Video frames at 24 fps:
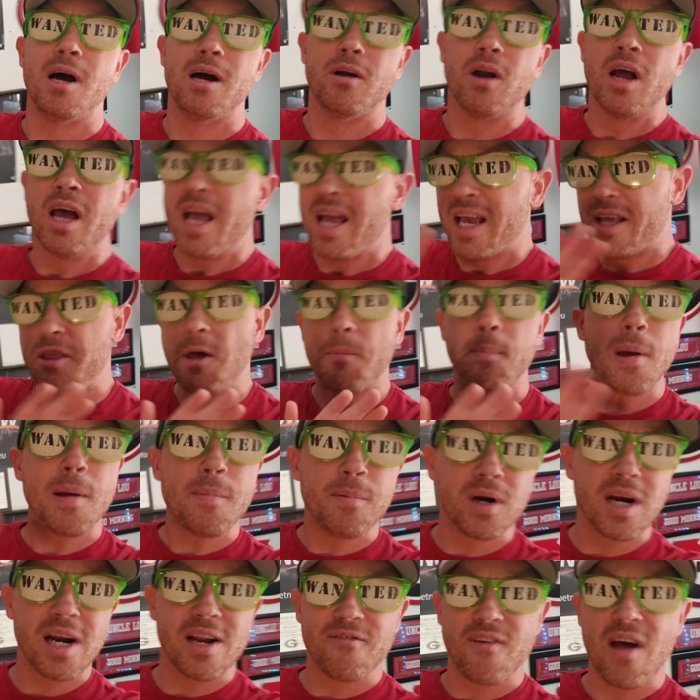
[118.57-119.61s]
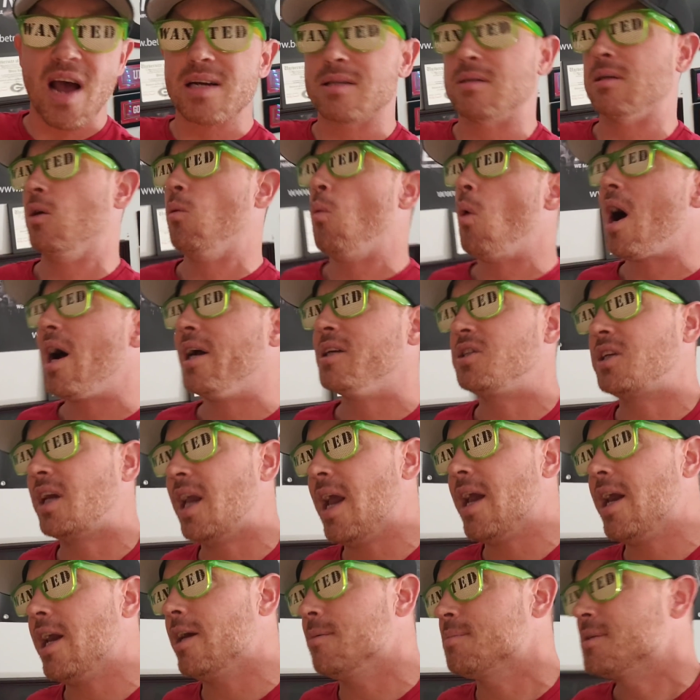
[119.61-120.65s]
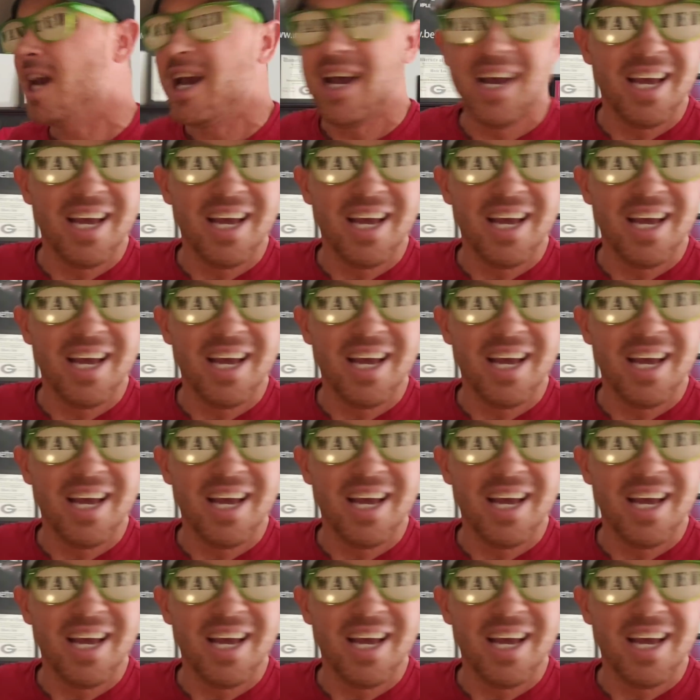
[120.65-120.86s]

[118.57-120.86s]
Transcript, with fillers: about the people that have actually watched games.